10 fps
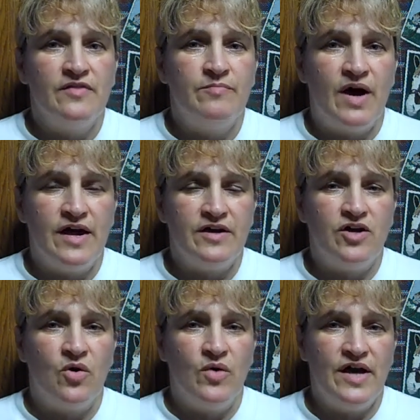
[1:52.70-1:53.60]
my
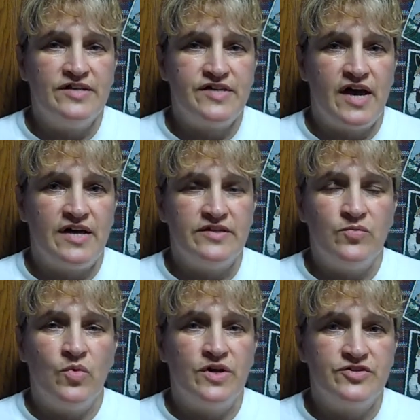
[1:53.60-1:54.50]
goat has had
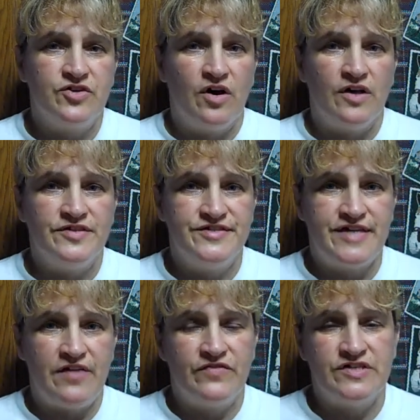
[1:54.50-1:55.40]
what is called
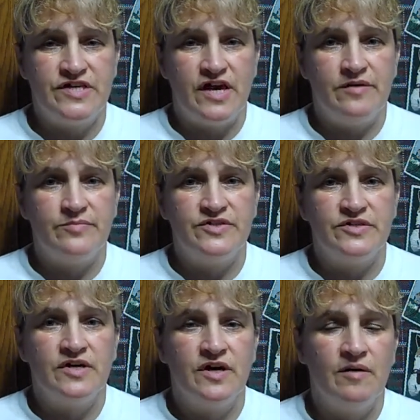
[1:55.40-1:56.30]
safe
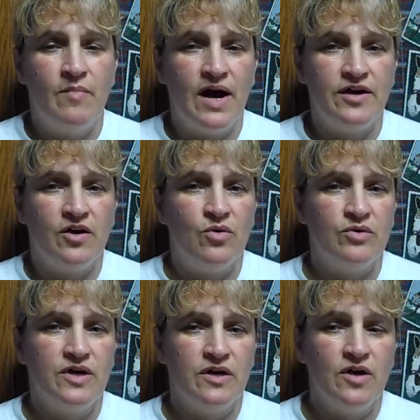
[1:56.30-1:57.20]
escapes. My
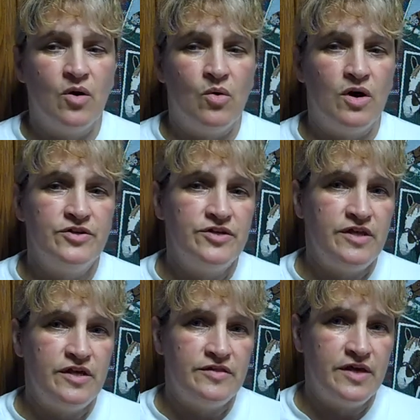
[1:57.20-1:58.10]
goat can go
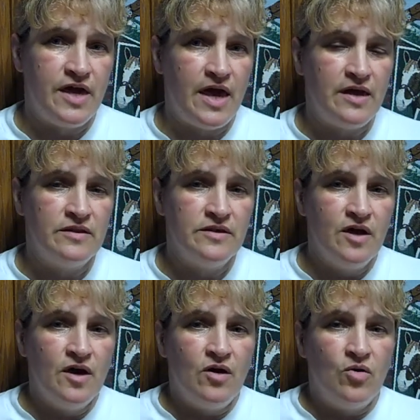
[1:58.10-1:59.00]
underneath the gate
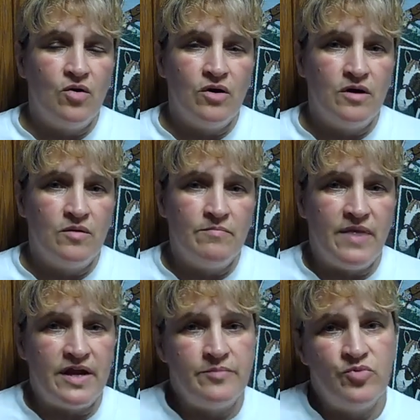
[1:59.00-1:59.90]
or
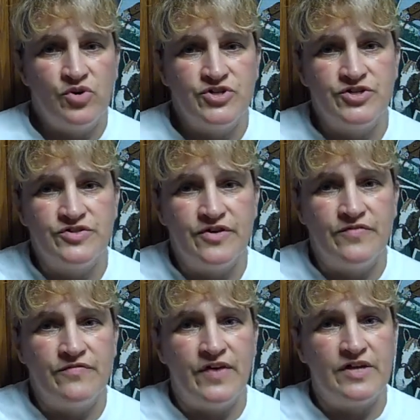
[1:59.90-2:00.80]
many portions
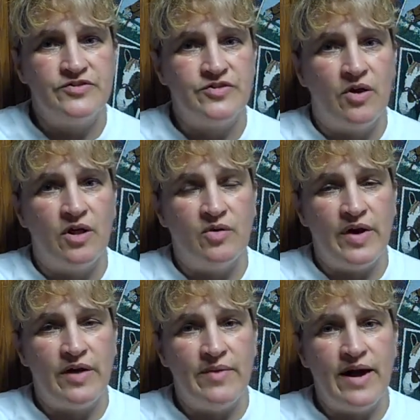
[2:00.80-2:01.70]
of the fence all the
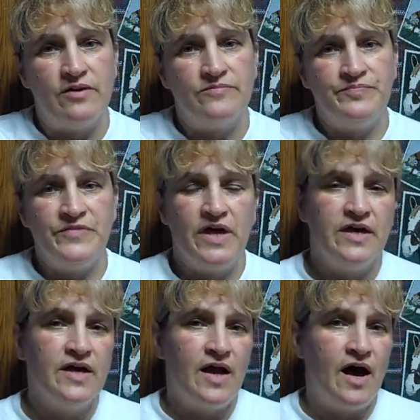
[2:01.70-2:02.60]
way around and get